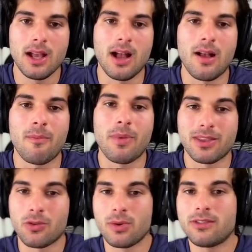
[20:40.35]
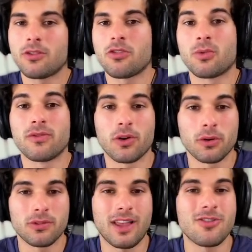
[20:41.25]
But the researcher
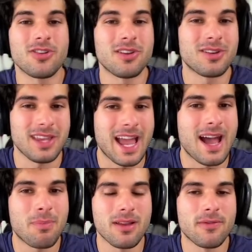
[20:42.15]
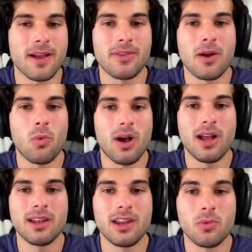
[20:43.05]
reverse engineered the app and found that
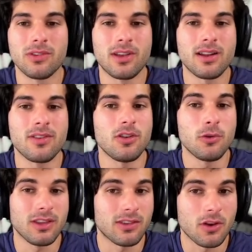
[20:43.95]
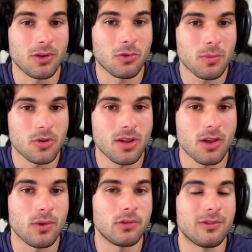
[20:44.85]
1, it was not even using its own encryption,
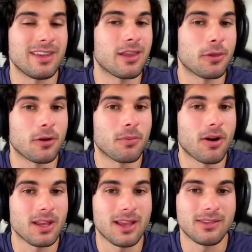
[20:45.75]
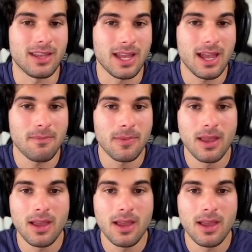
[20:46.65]
it was using a third-party SDK.